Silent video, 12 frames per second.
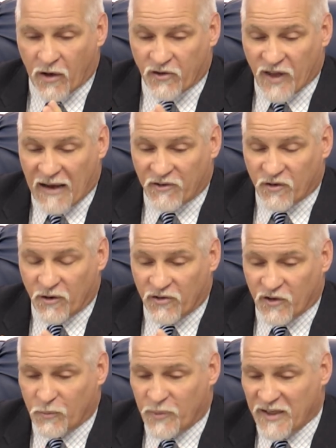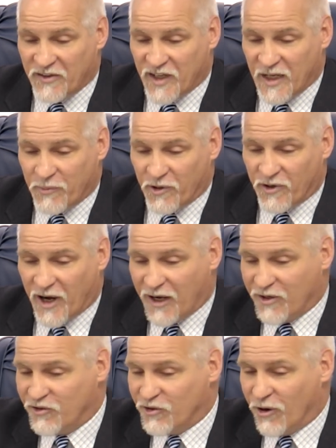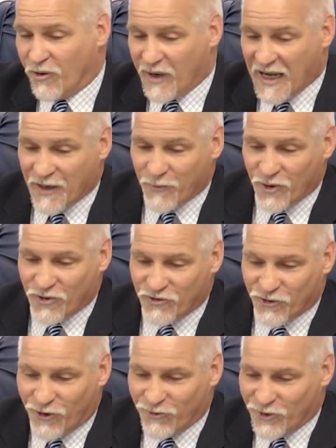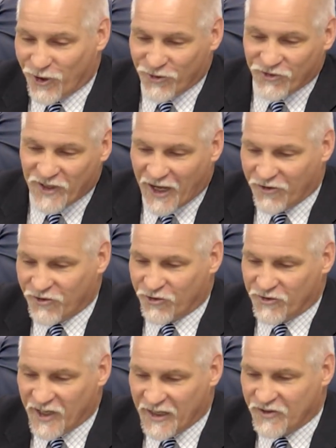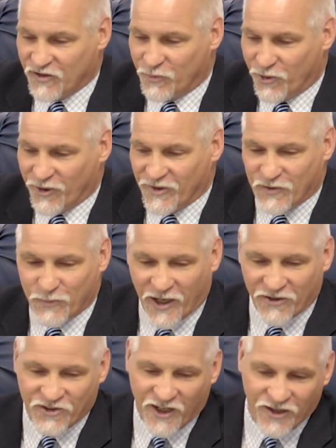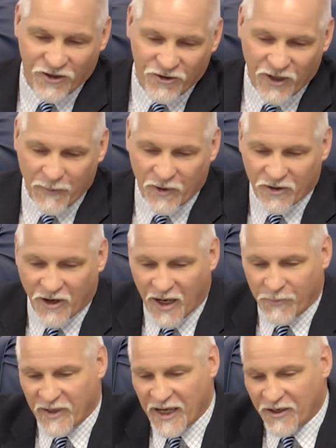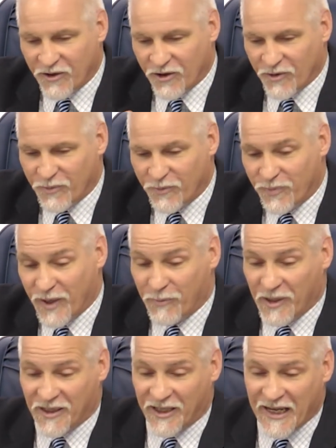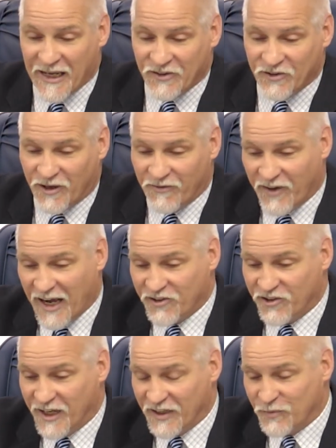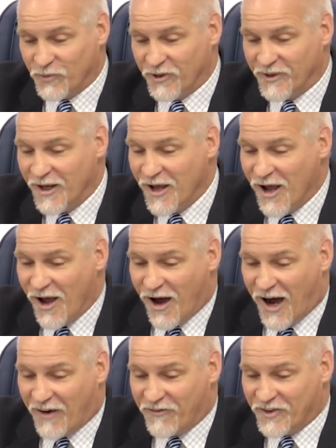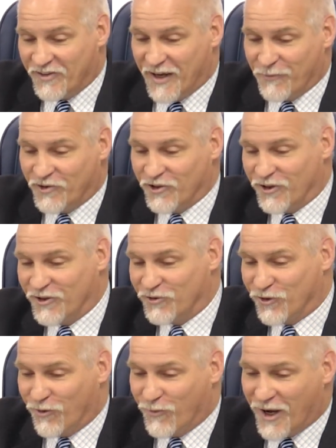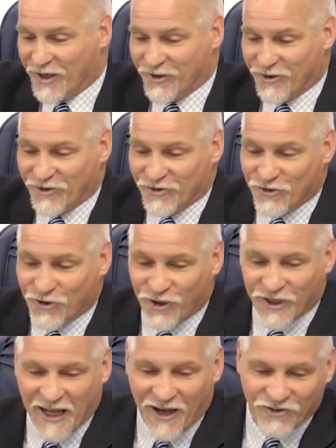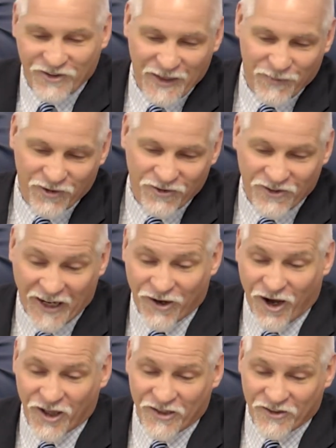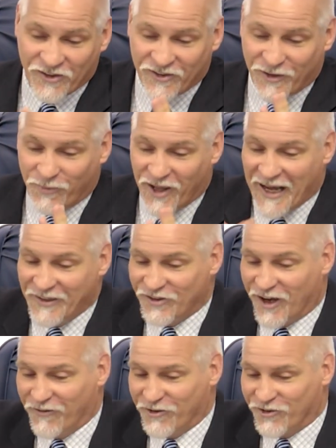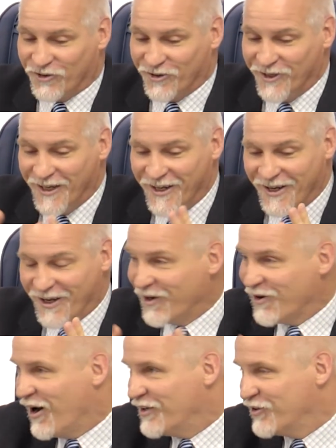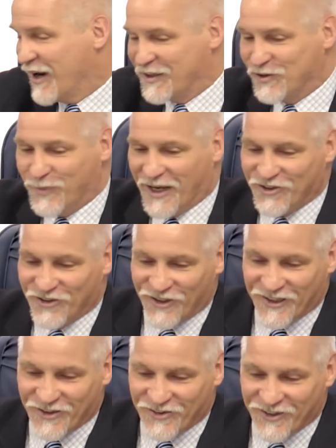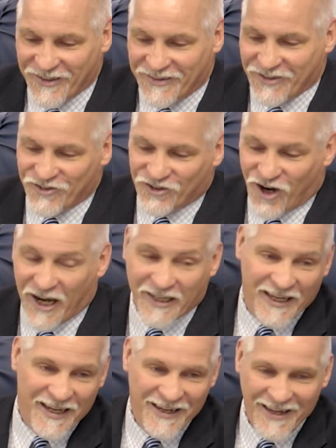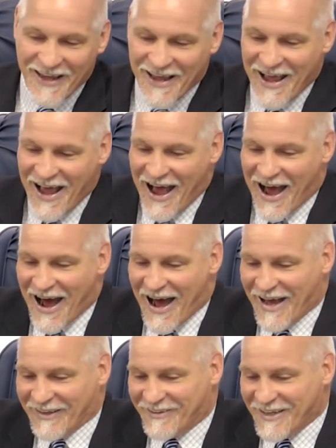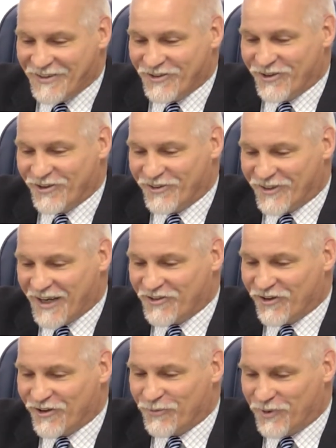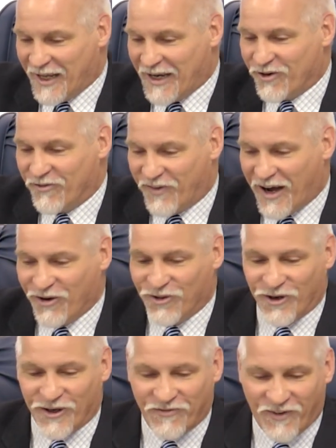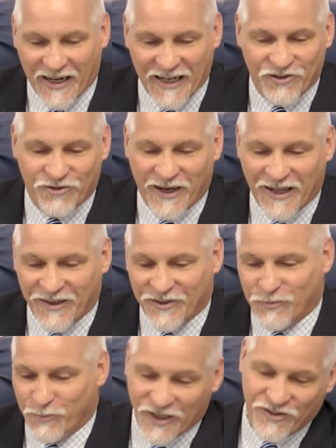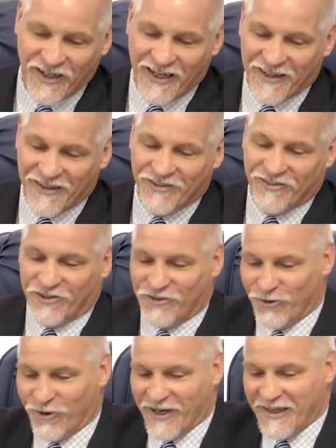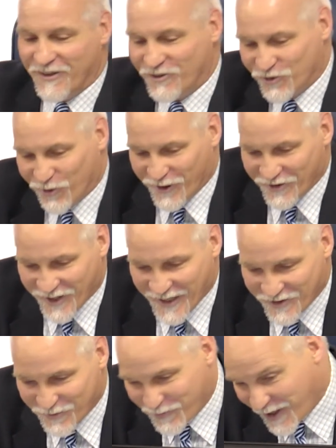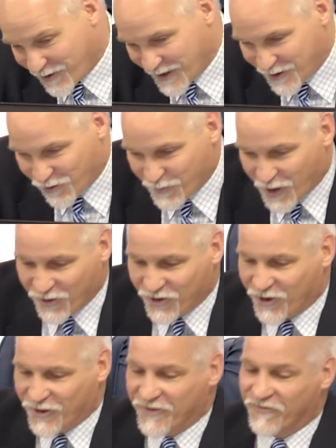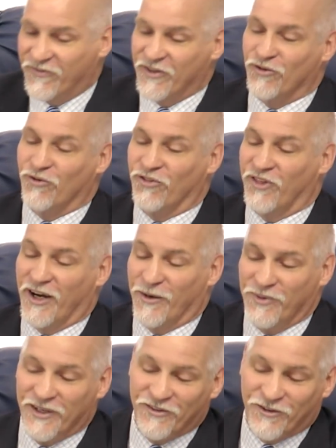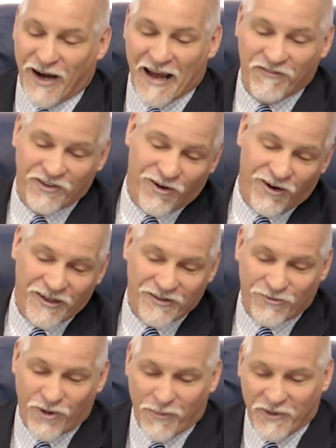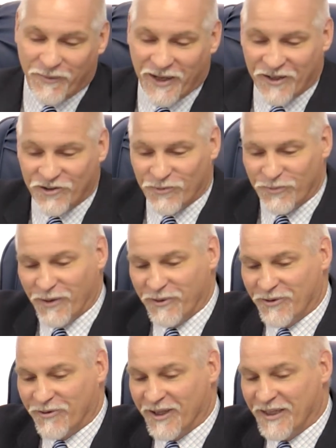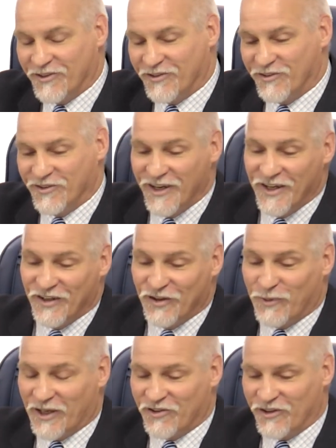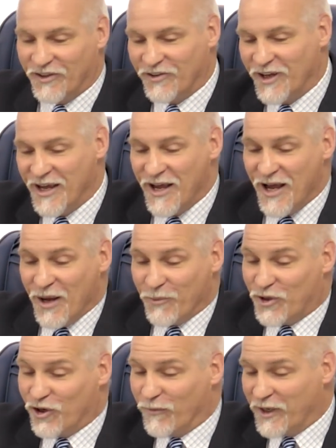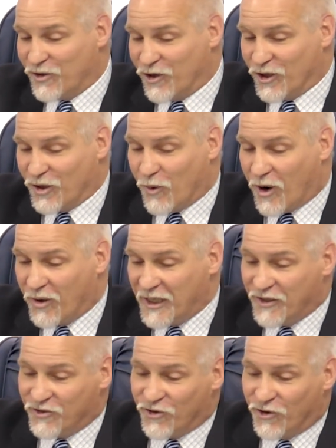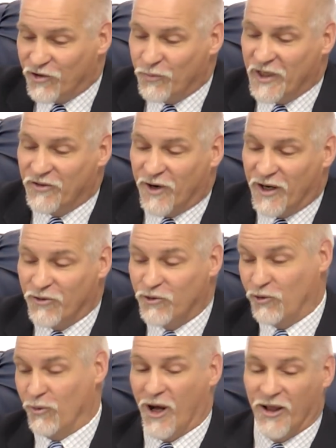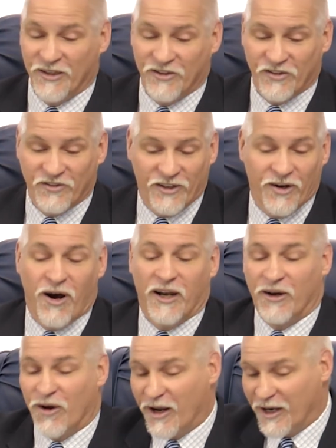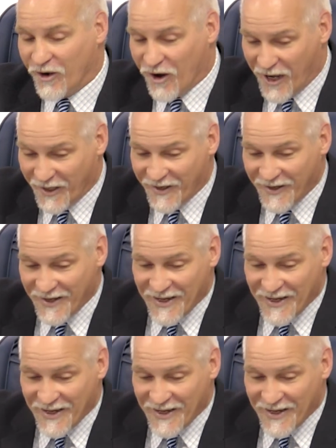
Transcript: Our staff serves as peacekeeper, crowd control, animal control, nurse, counselor, tech support, spell checker, grammar cop, editor, public liaison, fashion expert, office temperature control monitors, cook, housekeeper, psychologist, compliance officer, contract specialist, disc jockey, teacher, scheduler, planner, file clerk, financial analyst, budget analyst, historian, insurance agent, paralegal, mail clerk, physical therapist, graphic artist, property manager, public relations specialist, procurement clerk, quality control, speechwriter, zoologist, and on and on and on.